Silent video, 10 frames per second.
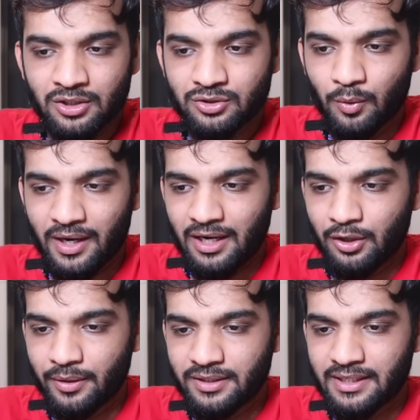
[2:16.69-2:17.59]
So what I'll
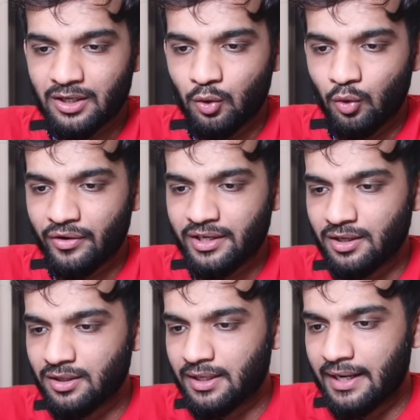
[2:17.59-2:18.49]
do is I'll go over
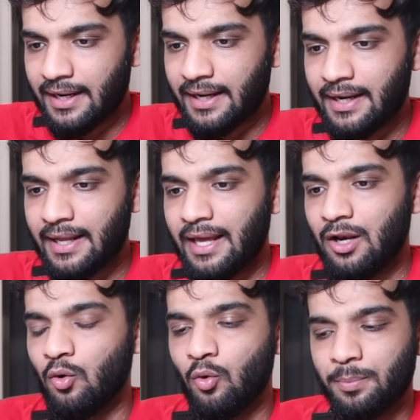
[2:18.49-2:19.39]
here and
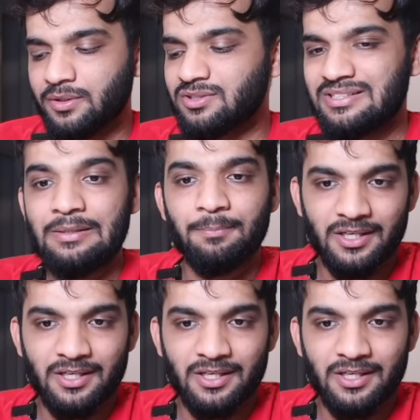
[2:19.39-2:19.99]
I'll open C++.